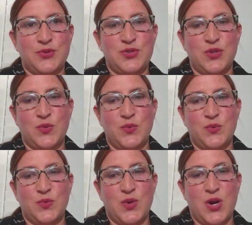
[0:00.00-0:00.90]

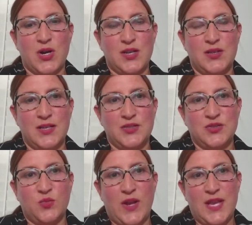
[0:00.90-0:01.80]
So our
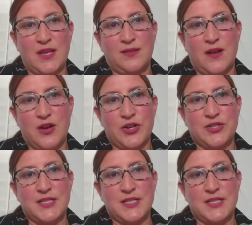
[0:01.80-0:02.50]
clients are waiting longer